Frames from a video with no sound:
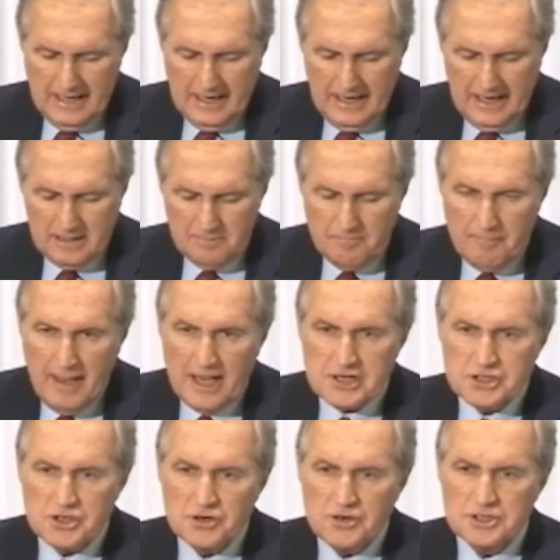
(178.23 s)
It
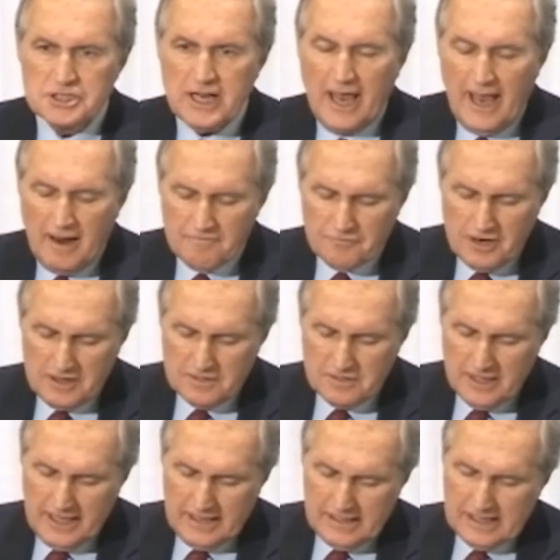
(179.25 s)
measures
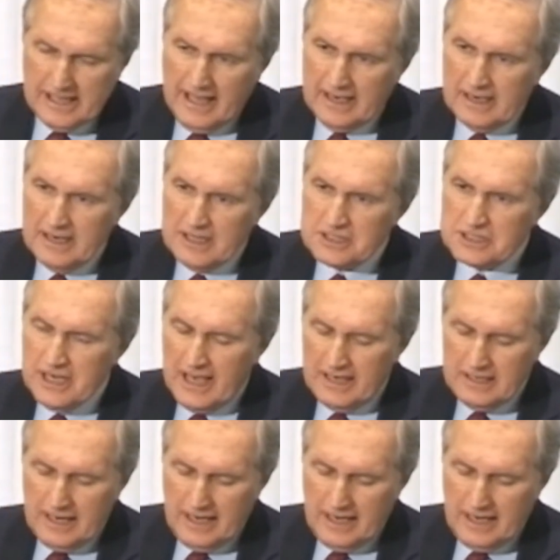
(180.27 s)
everything," Kennedy said,